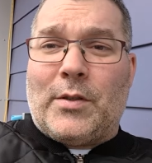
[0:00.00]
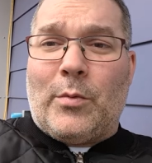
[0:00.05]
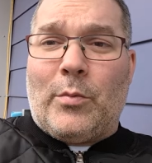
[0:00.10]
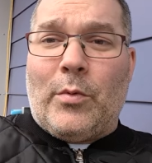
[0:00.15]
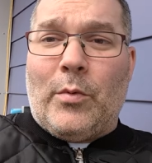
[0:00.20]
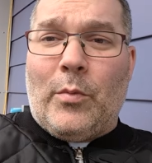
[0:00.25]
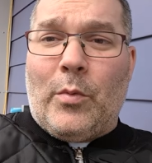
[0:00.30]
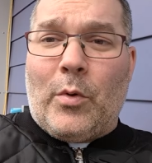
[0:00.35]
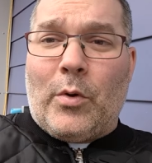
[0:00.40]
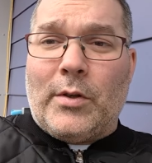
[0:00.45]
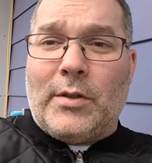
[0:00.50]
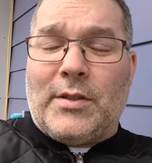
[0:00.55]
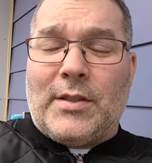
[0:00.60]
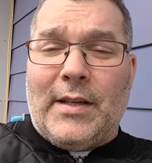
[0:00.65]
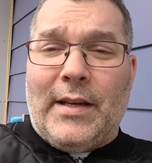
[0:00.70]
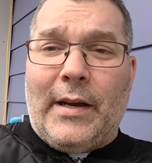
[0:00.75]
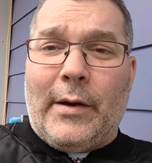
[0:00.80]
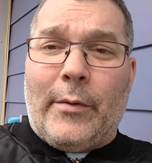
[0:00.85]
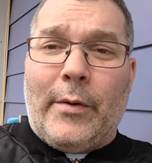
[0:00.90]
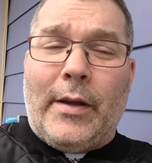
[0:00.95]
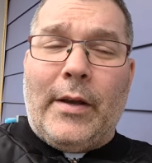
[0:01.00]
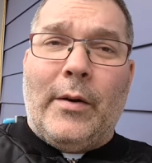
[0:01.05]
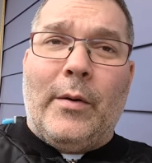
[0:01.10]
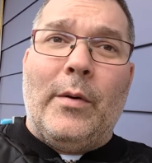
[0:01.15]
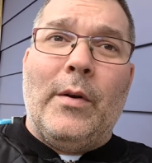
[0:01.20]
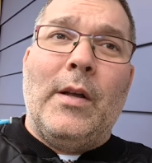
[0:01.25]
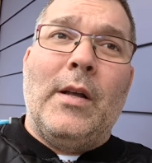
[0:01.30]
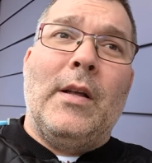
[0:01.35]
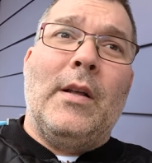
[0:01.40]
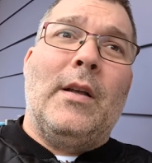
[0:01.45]
to reward scenario.
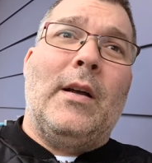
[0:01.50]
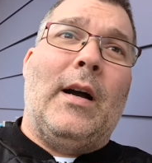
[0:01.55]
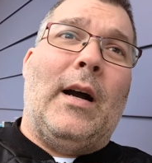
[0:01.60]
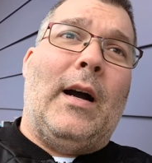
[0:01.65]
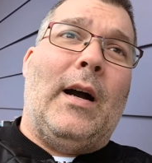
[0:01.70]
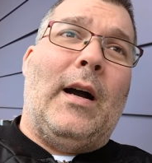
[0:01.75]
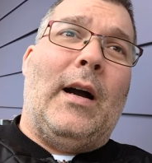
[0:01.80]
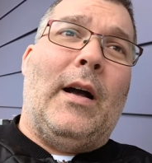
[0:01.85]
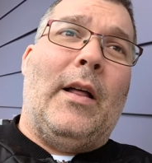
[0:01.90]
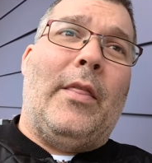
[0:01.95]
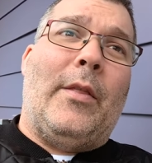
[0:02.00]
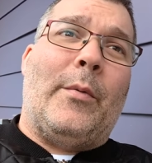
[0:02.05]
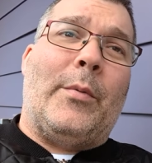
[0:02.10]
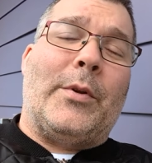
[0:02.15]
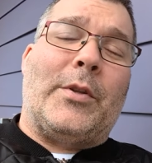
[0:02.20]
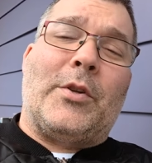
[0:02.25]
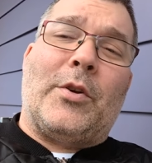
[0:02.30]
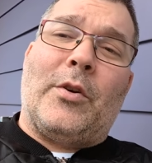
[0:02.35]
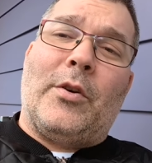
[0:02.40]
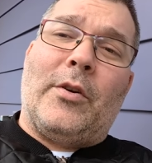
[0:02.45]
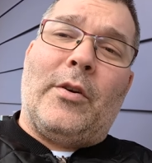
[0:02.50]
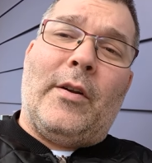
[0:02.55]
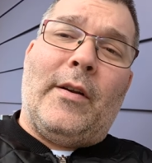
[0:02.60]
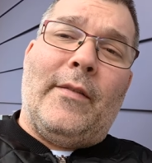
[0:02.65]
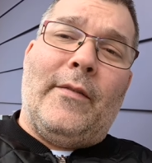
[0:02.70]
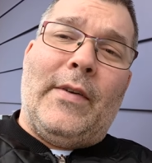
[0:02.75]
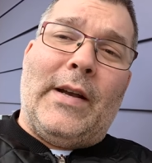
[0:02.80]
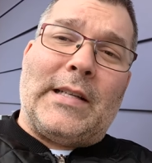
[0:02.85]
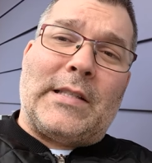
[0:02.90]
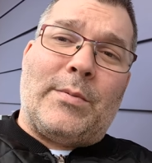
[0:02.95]
Uh, the return on
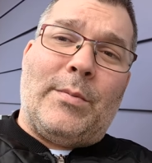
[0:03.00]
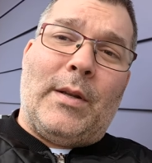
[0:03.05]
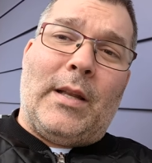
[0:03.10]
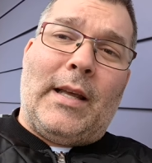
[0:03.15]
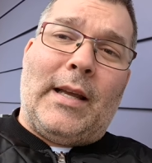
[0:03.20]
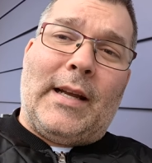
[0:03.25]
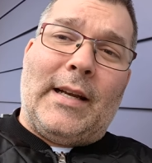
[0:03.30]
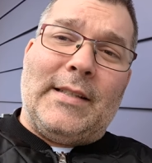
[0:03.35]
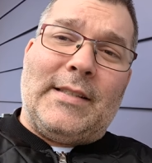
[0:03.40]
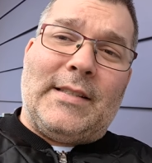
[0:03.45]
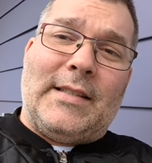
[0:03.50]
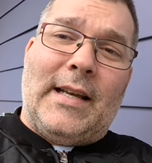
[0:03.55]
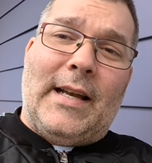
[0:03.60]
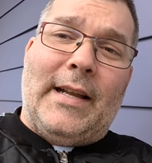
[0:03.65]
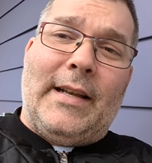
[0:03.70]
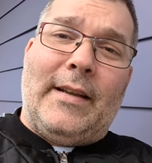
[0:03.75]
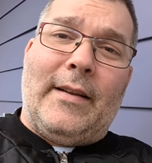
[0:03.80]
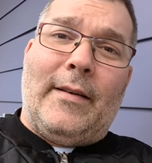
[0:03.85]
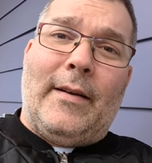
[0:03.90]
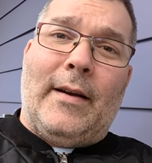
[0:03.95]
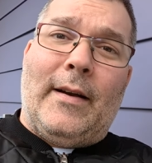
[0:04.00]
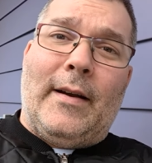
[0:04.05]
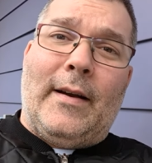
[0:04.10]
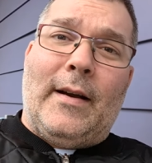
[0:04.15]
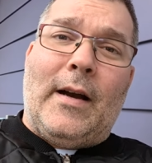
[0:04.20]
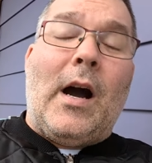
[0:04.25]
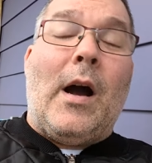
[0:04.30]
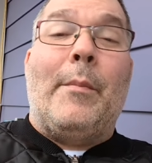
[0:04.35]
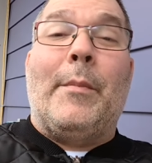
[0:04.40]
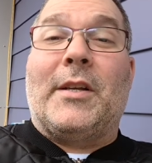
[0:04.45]
investment, like I said,
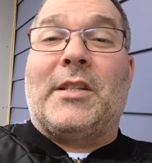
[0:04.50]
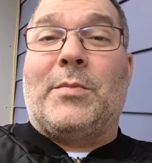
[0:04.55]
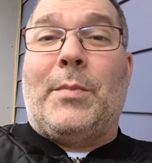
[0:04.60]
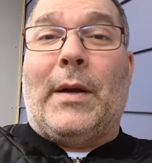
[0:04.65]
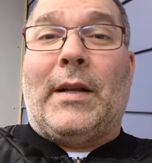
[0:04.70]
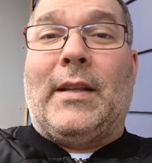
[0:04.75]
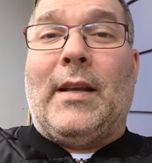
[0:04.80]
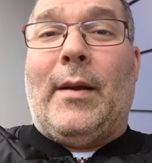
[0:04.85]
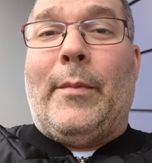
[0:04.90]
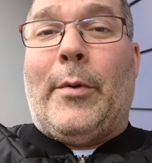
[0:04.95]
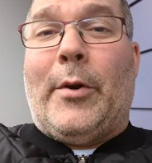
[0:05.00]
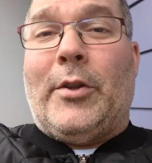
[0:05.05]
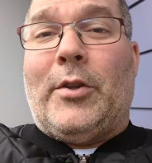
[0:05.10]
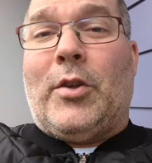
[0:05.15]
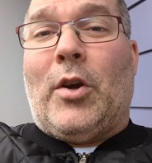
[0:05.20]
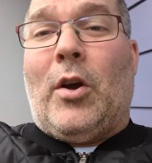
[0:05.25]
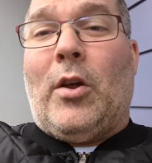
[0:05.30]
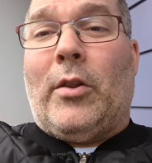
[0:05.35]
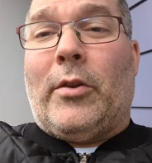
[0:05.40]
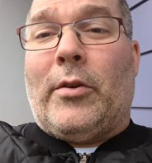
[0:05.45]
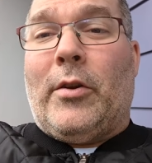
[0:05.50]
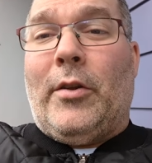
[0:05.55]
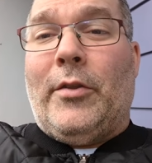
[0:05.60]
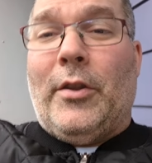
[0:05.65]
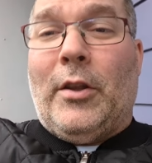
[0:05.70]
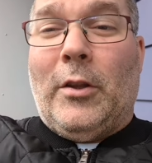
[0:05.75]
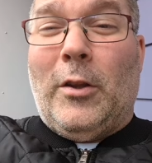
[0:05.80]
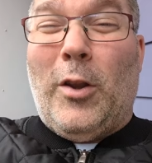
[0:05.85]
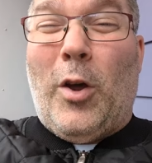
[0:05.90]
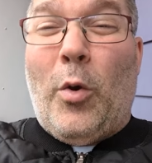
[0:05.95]
uh, I'm expecting about a dollar on
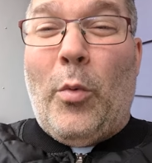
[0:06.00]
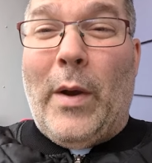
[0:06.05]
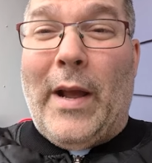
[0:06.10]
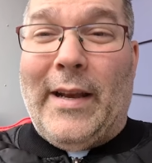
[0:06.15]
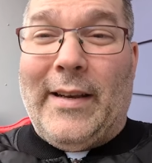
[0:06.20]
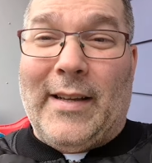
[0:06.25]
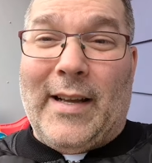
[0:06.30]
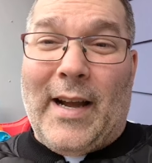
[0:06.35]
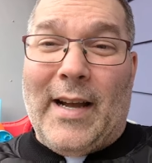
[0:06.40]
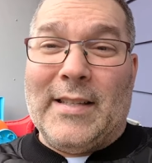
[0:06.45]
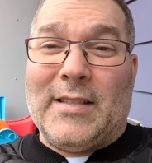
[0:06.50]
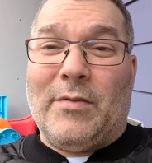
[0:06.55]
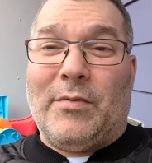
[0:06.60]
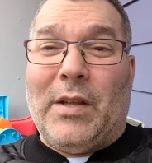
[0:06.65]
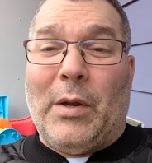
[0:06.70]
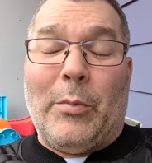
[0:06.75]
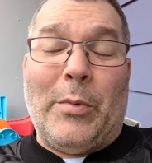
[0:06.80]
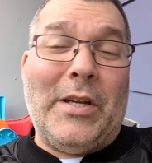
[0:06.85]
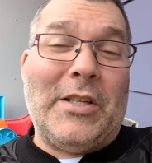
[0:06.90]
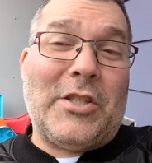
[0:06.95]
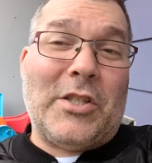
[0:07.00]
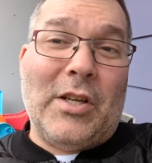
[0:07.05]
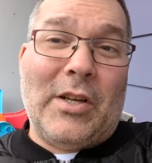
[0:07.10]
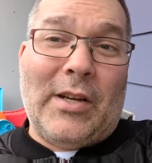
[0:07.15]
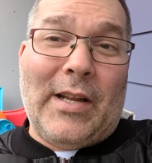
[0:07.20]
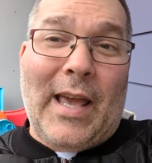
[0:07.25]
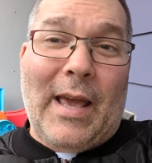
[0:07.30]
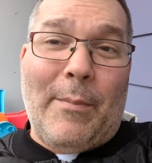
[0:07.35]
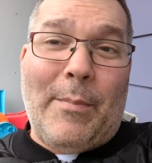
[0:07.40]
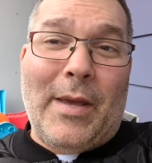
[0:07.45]
the low end, guys. If they reach their
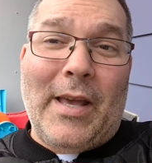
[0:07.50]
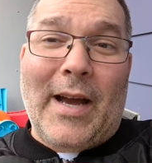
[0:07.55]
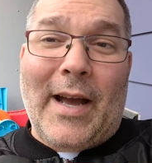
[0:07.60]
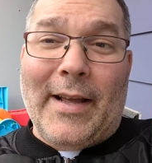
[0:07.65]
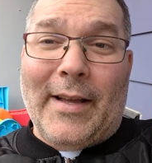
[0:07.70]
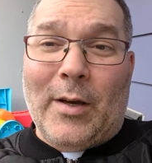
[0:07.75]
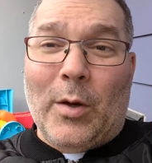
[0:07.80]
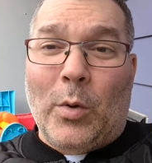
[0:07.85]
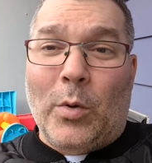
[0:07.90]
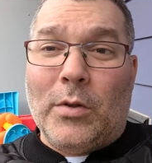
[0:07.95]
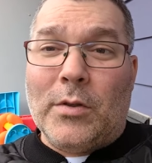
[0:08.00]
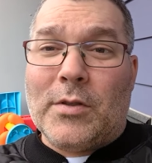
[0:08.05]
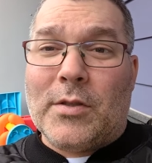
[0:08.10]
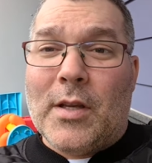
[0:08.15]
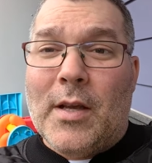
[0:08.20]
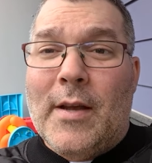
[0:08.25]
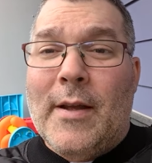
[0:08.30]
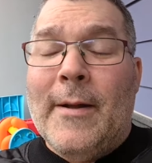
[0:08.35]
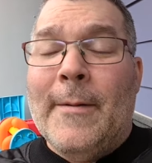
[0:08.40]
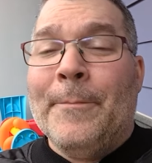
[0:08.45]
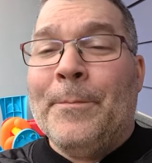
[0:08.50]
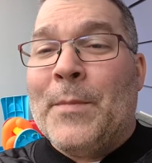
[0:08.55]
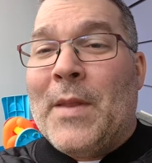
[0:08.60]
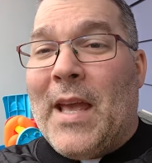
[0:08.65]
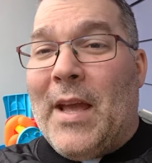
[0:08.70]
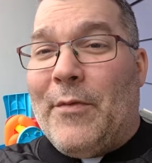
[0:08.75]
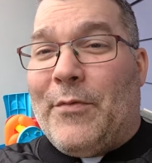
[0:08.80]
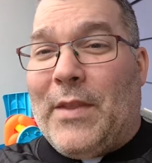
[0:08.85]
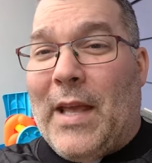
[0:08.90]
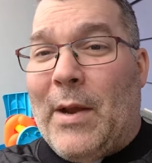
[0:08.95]
KPI goals,
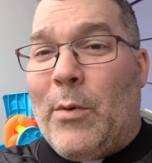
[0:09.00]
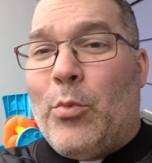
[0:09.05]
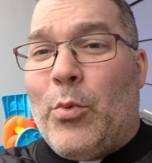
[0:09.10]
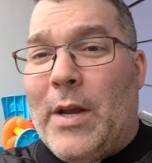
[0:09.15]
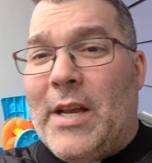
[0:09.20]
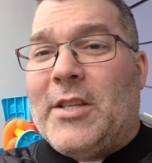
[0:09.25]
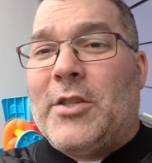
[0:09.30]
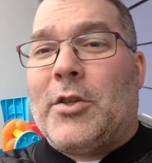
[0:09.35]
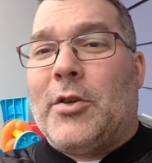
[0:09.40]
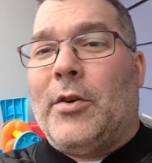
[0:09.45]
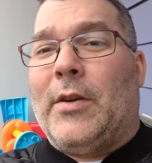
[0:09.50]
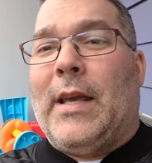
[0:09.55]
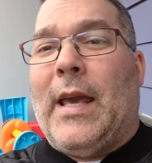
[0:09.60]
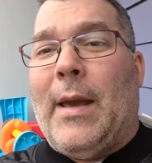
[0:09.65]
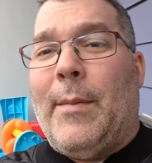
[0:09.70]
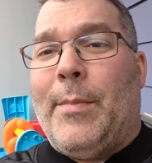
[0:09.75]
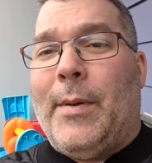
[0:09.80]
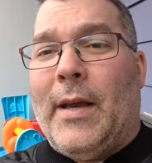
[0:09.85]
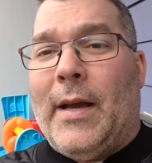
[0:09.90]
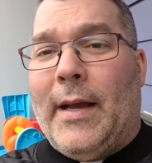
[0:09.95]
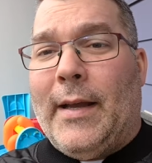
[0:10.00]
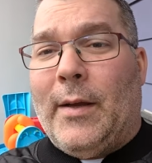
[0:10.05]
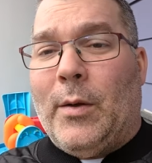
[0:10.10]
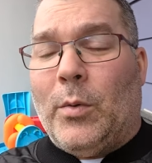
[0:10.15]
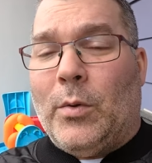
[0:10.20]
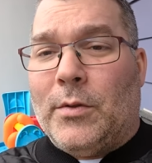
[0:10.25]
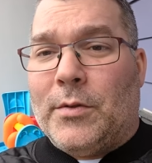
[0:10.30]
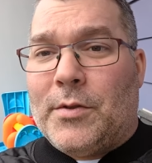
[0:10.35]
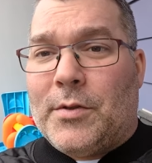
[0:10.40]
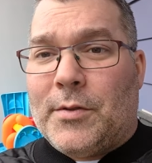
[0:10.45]
if they reach their KPI
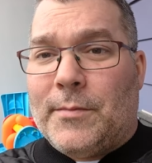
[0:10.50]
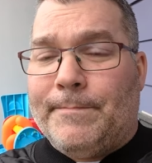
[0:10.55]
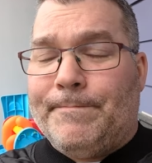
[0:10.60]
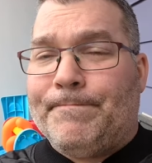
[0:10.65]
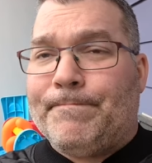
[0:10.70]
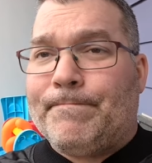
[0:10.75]
goals,